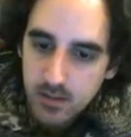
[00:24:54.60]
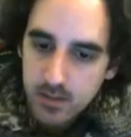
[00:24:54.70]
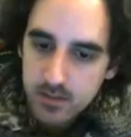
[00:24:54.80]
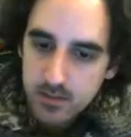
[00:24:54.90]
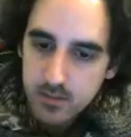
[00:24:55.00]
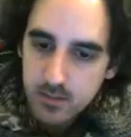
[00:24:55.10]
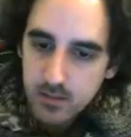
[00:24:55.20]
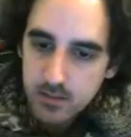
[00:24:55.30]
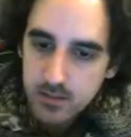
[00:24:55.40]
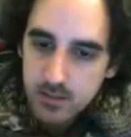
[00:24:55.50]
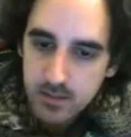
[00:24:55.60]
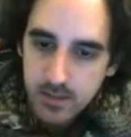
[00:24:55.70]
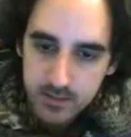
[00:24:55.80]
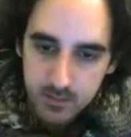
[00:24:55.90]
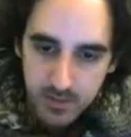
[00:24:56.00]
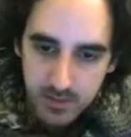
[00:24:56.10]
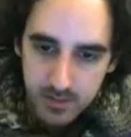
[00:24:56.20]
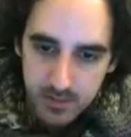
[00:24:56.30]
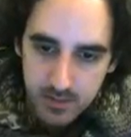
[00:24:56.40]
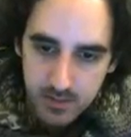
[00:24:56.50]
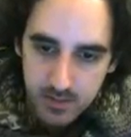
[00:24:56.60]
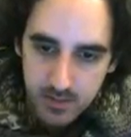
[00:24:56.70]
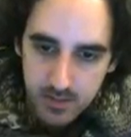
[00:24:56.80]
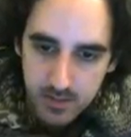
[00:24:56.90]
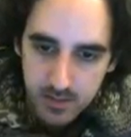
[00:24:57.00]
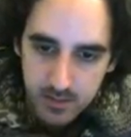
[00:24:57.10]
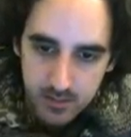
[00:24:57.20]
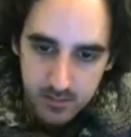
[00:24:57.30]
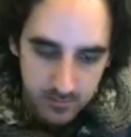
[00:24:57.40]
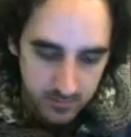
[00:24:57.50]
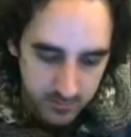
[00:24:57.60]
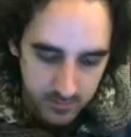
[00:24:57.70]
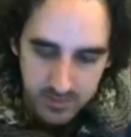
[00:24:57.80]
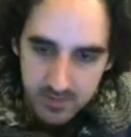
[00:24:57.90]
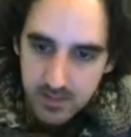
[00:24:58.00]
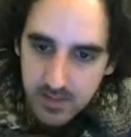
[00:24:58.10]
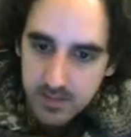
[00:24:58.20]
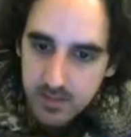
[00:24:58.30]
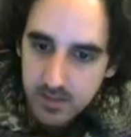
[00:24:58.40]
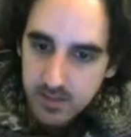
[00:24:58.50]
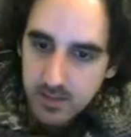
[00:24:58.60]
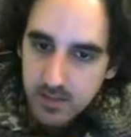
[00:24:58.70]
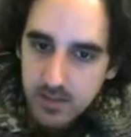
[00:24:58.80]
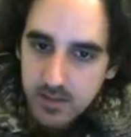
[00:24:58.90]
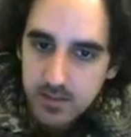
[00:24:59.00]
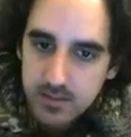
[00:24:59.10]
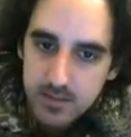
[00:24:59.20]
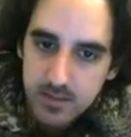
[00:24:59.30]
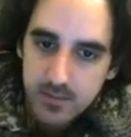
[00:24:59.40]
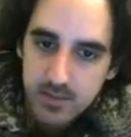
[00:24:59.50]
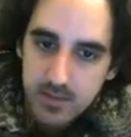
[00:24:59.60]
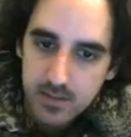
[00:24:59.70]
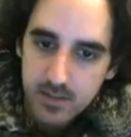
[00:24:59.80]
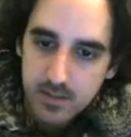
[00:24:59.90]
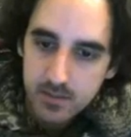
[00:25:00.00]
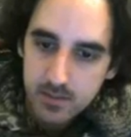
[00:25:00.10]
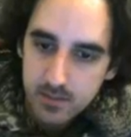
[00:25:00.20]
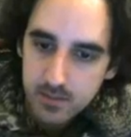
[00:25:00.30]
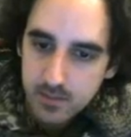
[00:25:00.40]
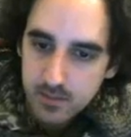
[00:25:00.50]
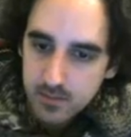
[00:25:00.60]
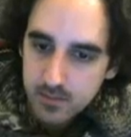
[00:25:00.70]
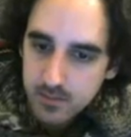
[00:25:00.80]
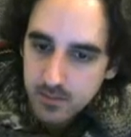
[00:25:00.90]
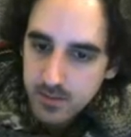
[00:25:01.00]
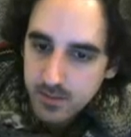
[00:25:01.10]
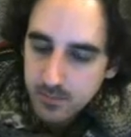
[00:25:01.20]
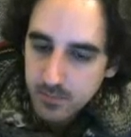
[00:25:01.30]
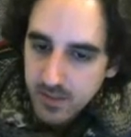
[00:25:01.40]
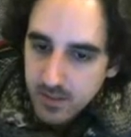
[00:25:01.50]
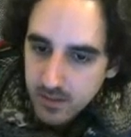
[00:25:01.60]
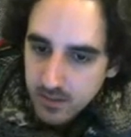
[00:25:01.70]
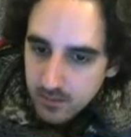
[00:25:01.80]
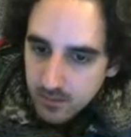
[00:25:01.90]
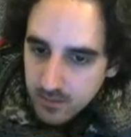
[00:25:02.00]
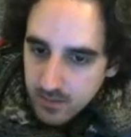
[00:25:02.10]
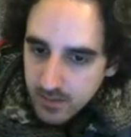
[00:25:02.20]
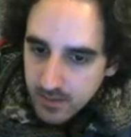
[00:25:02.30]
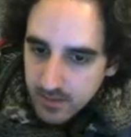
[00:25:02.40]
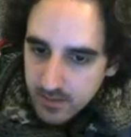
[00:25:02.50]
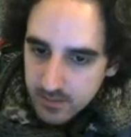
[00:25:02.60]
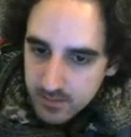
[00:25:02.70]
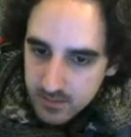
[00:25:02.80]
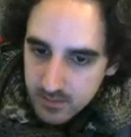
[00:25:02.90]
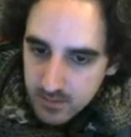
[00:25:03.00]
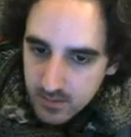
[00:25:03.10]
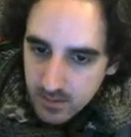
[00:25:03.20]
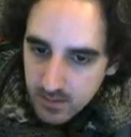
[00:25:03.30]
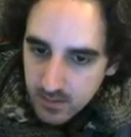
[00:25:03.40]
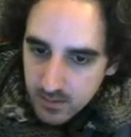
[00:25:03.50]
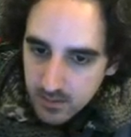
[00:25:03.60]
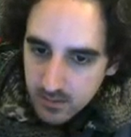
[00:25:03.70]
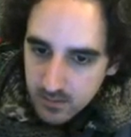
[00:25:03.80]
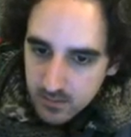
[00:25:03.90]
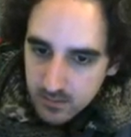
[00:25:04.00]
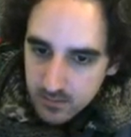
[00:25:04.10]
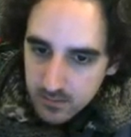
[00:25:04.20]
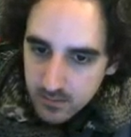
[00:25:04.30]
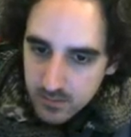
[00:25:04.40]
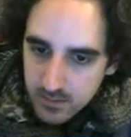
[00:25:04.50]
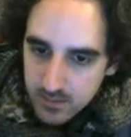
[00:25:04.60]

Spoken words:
it's not terribly from the side, it's definitely making it look like it is. So I